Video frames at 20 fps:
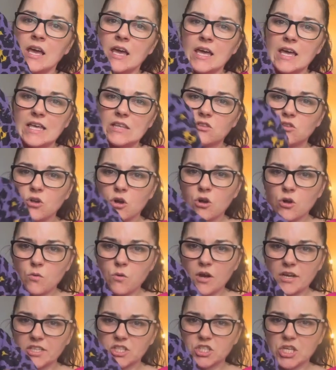It's not
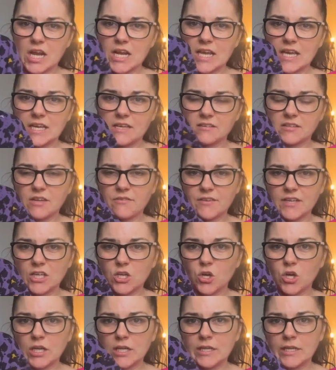quite a chalet. It's definitely
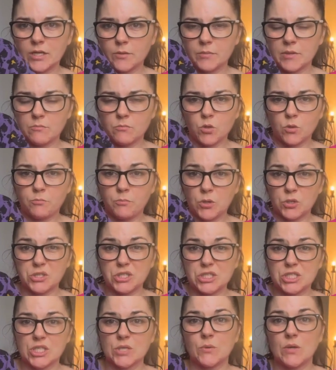got a little bit more
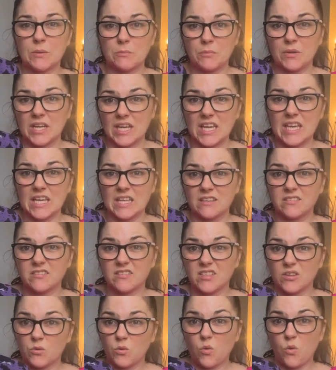body to it, but it is
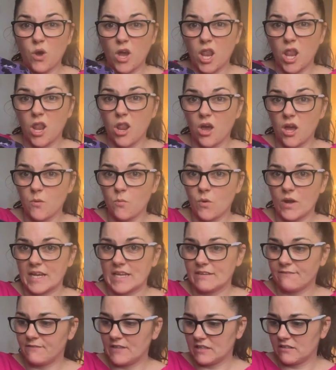still quite a
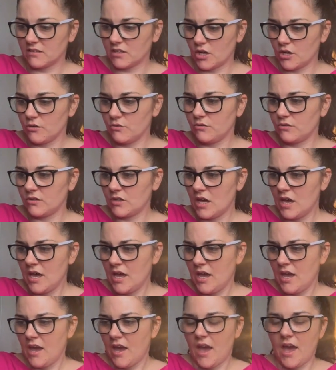lightweight viscose.
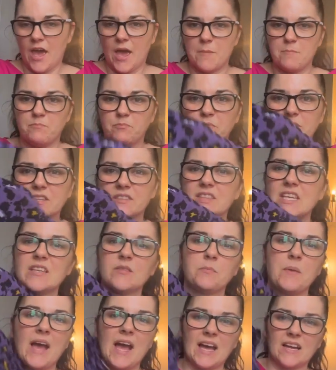This
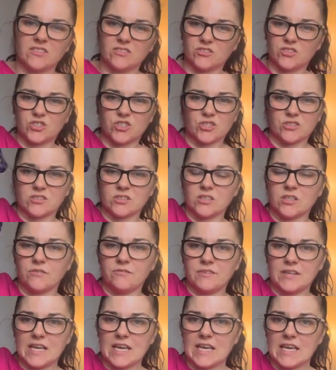pattern's just
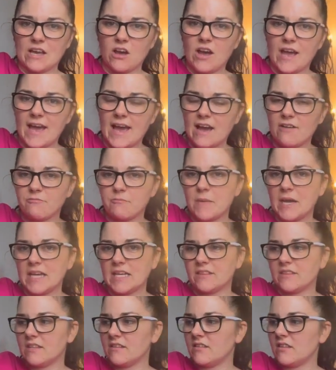lovely. I have
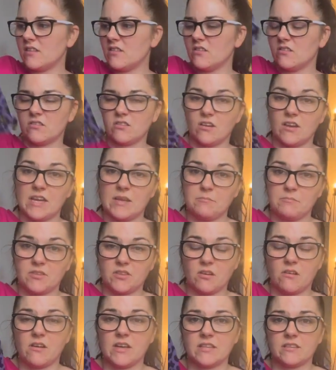made this in the same
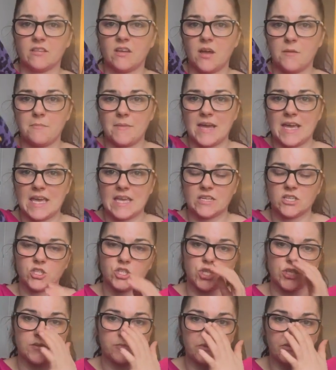size that I made
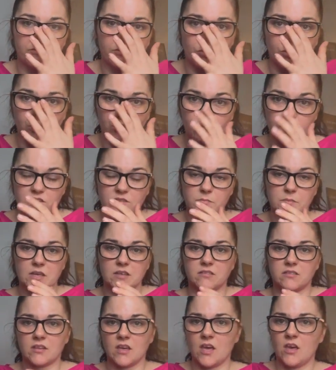just before
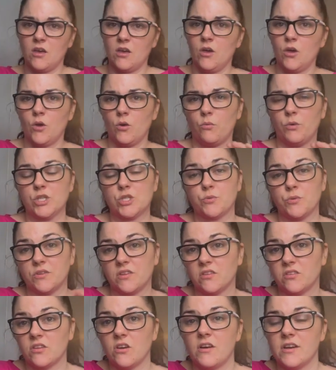Christmas, which was
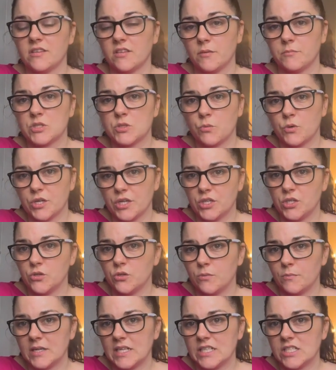a size up to what I
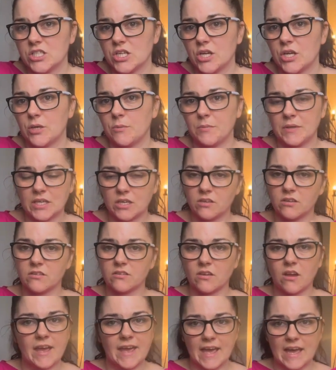normally do
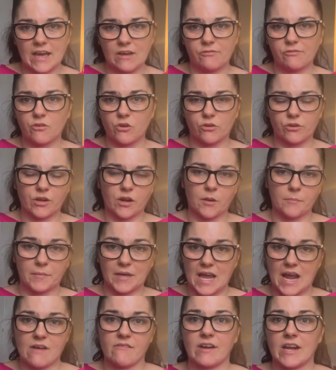because I'm
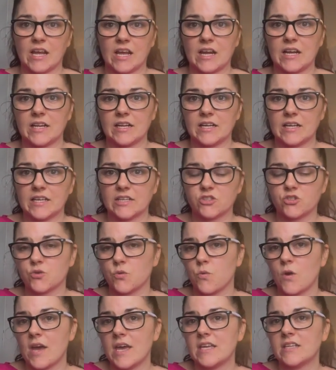carrying a little extra
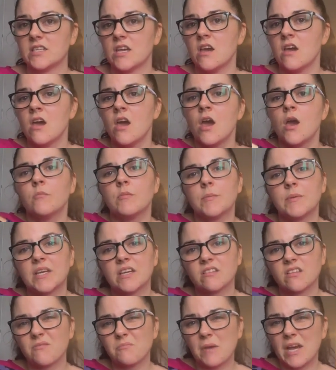weight. But
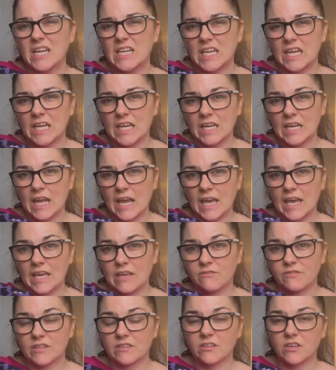because I've made it in
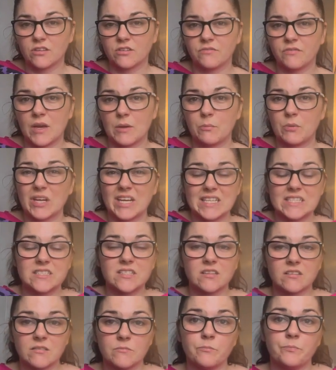a viscose fabric, it
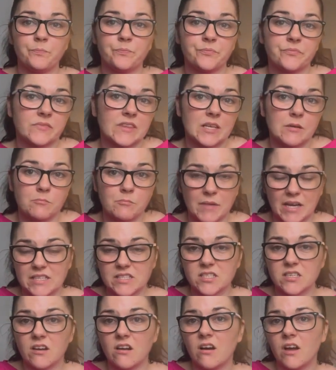doesn't
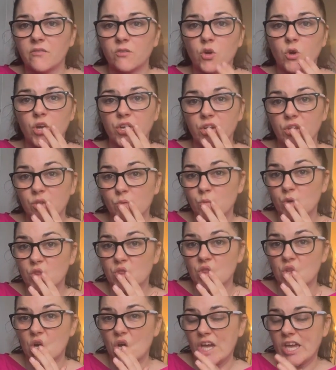matter. I've got another
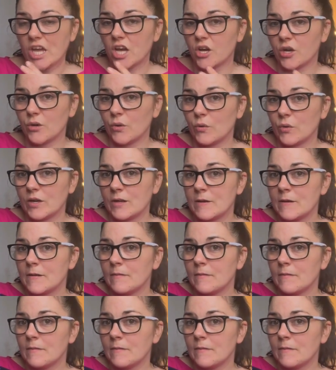one that I own